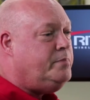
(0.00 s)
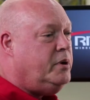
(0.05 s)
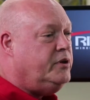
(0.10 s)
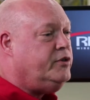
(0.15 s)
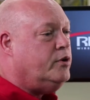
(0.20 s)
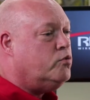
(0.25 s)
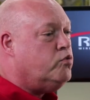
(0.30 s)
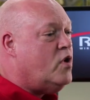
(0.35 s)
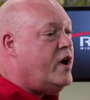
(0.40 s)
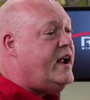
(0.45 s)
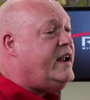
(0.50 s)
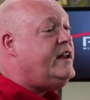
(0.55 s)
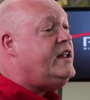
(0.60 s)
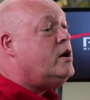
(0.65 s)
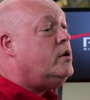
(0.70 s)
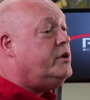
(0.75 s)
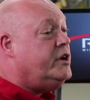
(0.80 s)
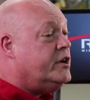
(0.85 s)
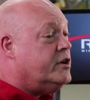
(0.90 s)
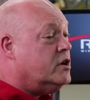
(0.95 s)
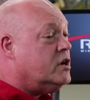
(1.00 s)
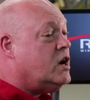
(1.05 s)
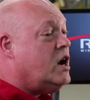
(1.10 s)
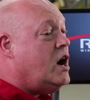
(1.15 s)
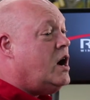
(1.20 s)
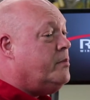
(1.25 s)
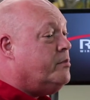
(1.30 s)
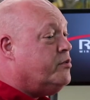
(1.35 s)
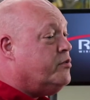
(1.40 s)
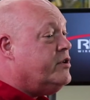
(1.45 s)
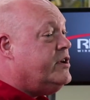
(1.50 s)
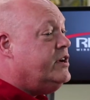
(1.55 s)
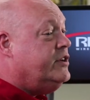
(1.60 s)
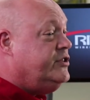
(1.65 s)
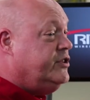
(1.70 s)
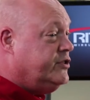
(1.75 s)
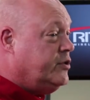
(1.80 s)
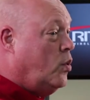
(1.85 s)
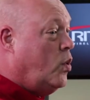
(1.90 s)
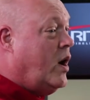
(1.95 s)
but the Radio to Intercom Bridge
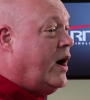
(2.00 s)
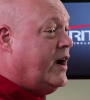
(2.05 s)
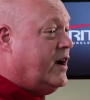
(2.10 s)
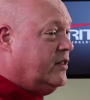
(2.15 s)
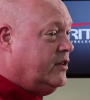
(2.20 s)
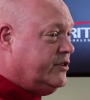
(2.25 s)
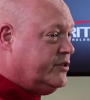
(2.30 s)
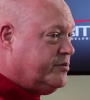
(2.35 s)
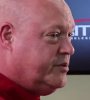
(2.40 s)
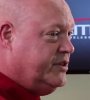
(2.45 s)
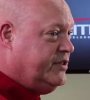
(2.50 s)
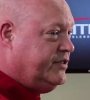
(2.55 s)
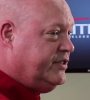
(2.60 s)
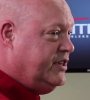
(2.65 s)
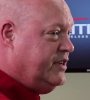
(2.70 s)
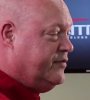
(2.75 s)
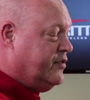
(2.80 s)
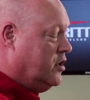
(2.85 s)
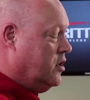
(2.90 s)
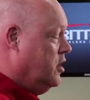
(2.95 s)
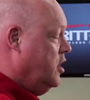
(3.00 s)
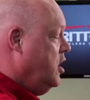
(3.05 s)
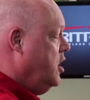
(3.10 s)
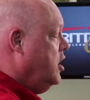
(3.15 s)
is a wireless receiver,